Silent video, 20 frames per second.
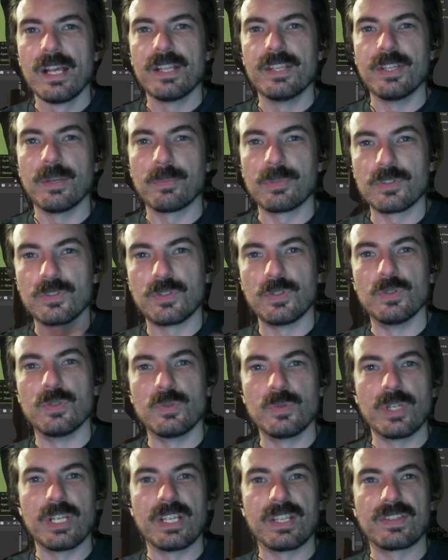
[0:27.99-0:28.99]
Number
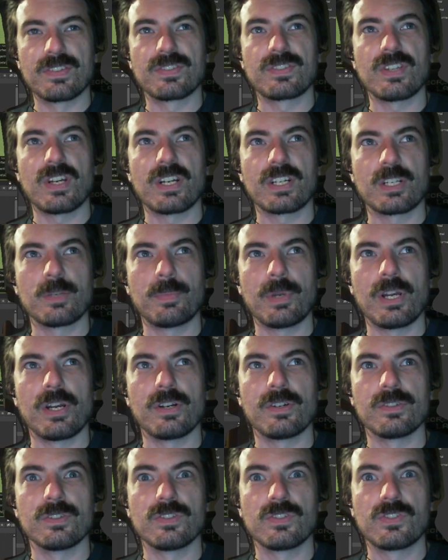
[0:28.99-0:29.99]
two is talk
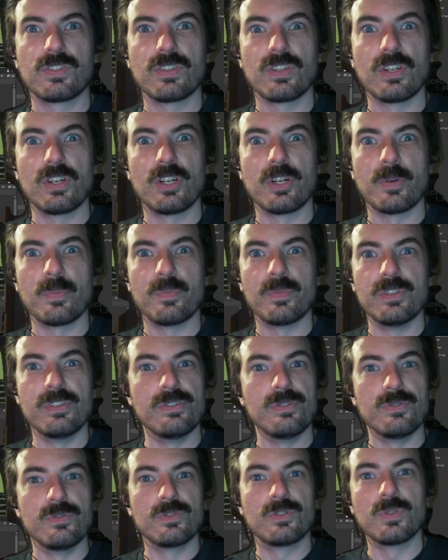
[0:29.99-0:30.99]
about
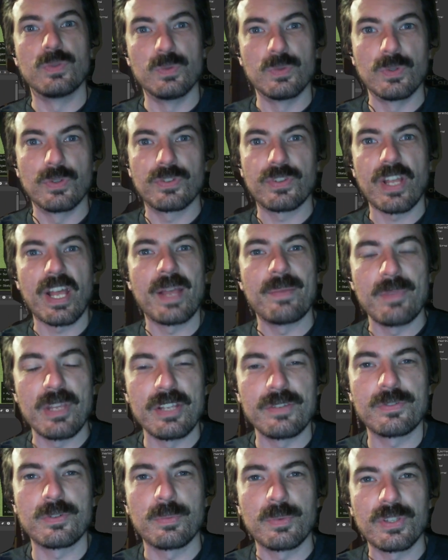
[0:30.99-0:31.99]
new tools I
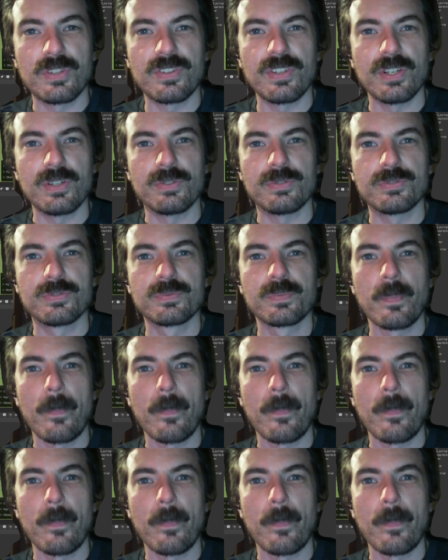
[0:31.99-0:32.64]
made for myself